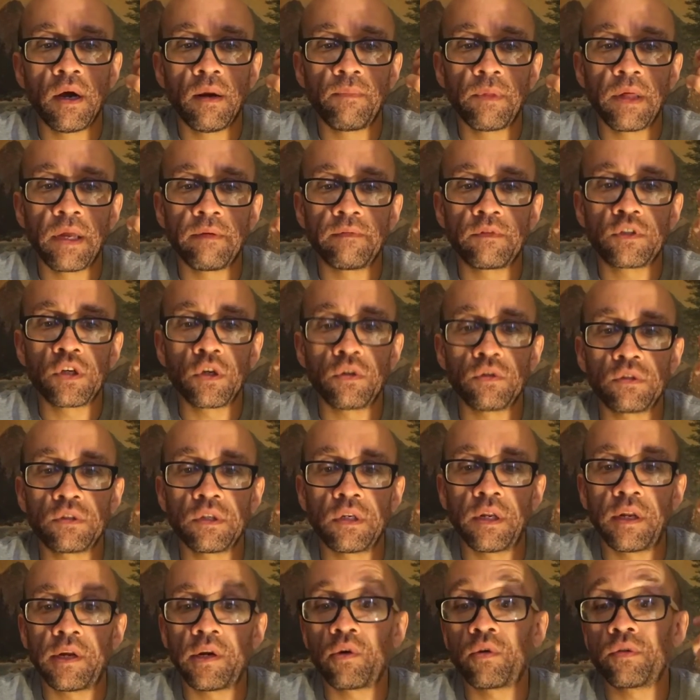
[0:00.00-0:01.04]
They have
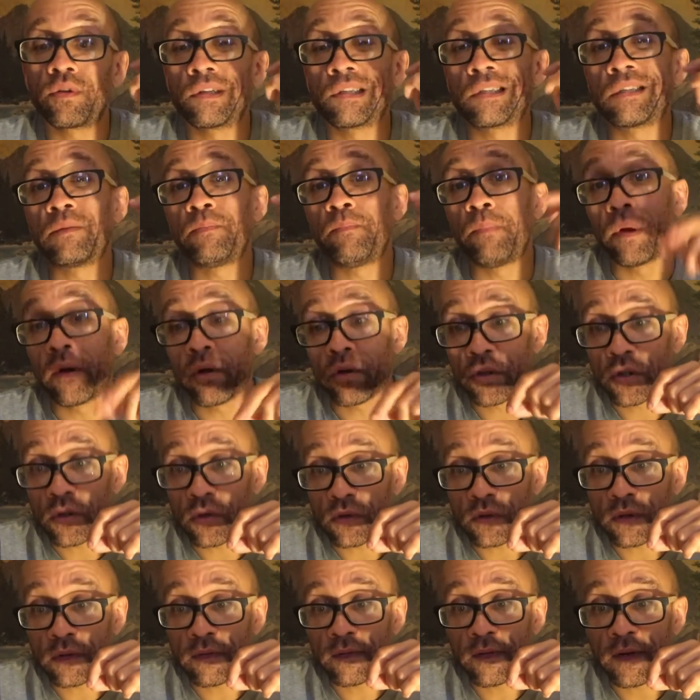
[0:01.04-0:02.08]
chosen to ignore the
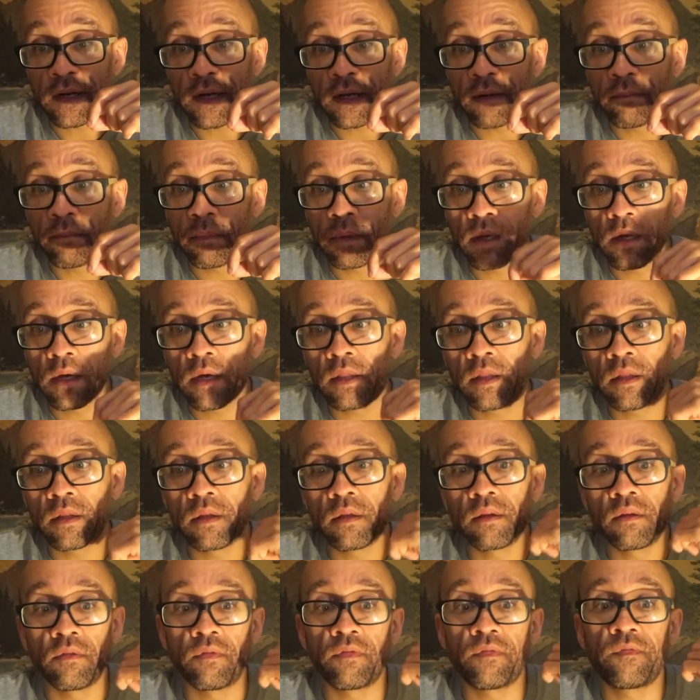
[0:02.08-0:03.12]
spiritual development,
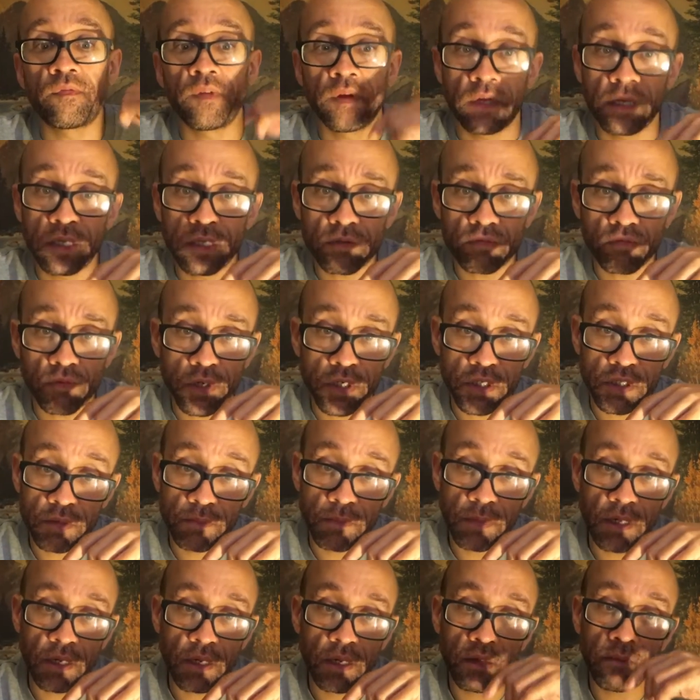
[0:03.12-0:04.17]
the fitness
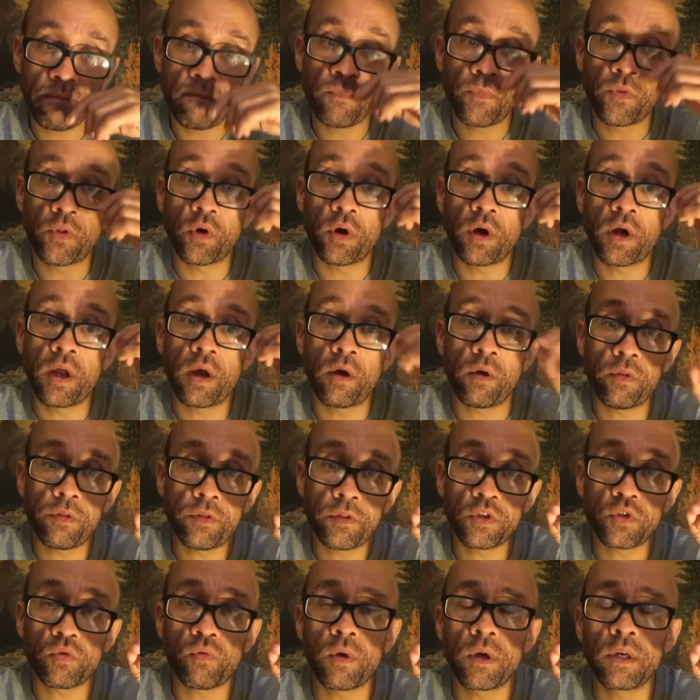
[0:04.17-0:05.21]
regimen, the
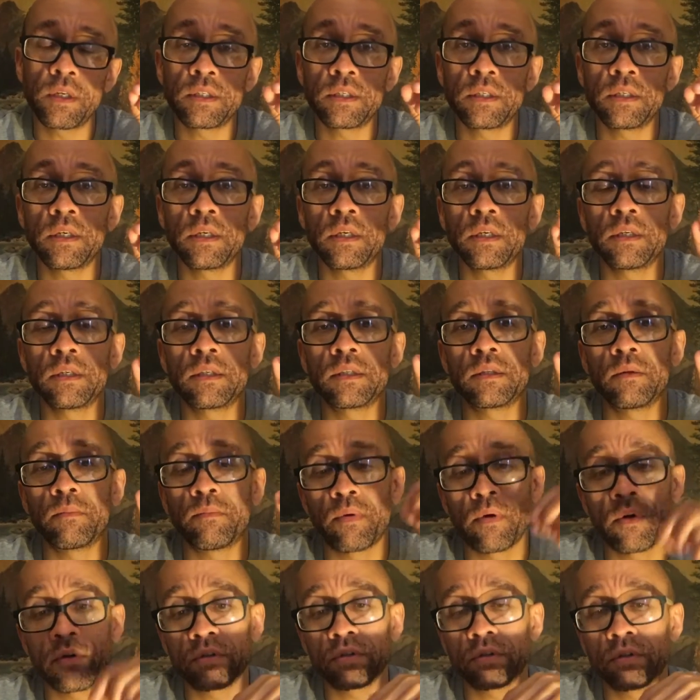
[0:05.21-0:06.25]
health choices, the
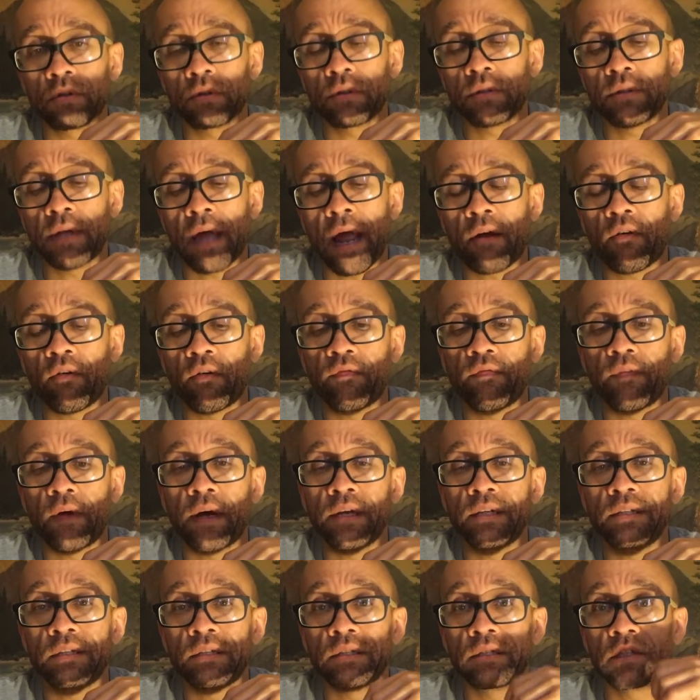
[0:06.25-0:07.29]
personal
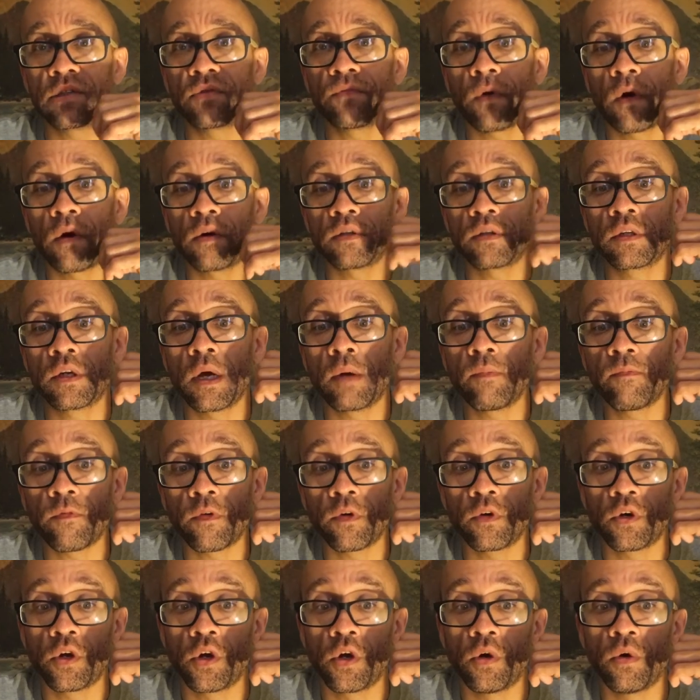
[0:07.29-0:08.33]
sacrifices as far as
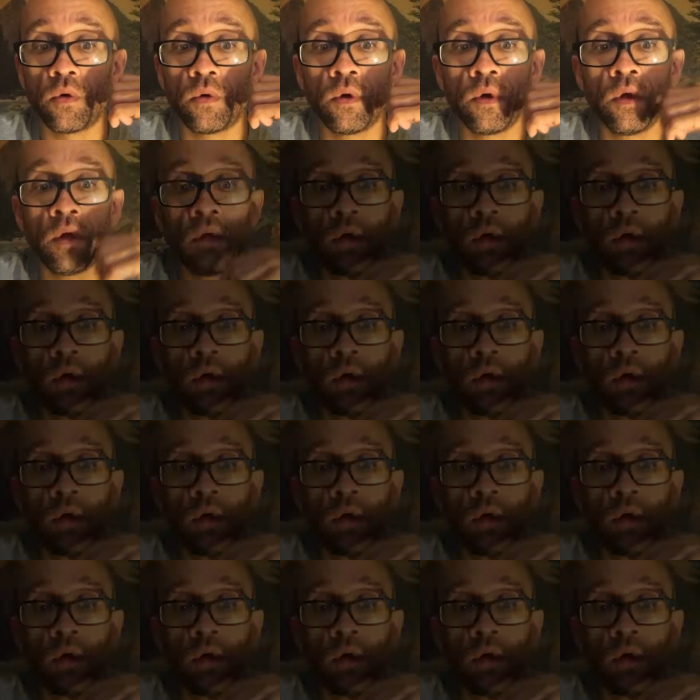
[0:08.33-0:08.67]
comfort go.